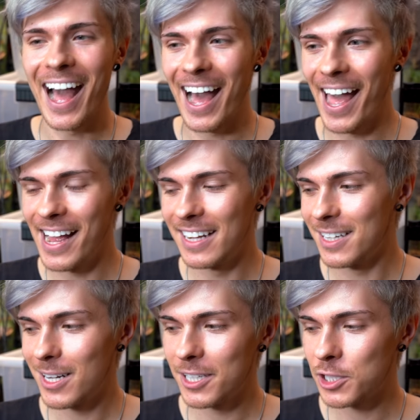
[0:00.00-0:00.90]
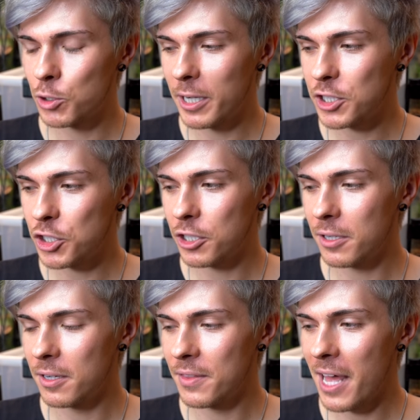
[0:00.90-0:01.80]
I switched
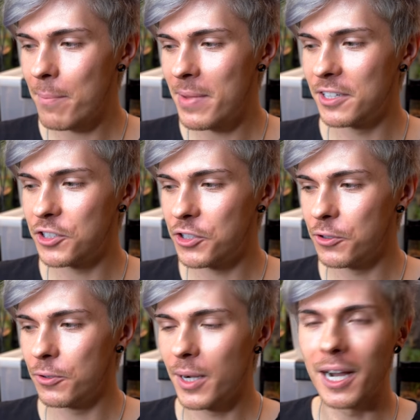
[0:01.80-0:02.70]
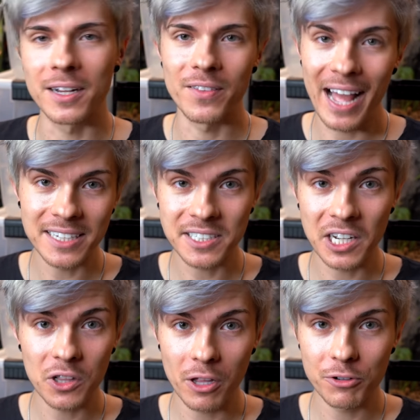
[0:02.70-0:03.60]
them into a glass
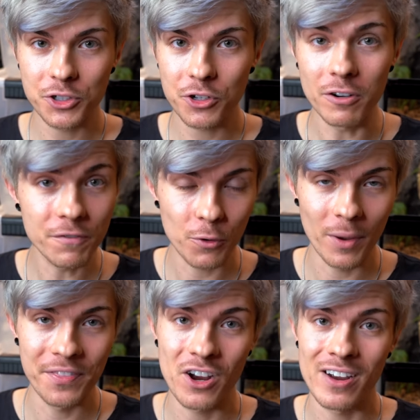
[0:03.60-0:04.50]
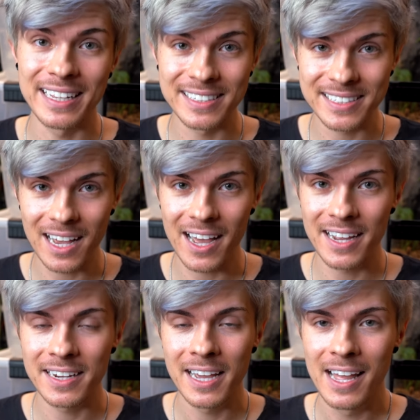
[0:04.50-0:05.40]
enclosure for when they're
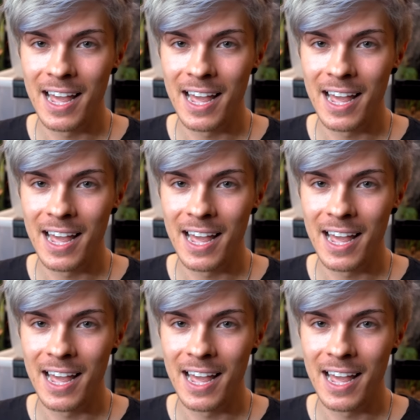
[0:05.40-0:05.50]
inside,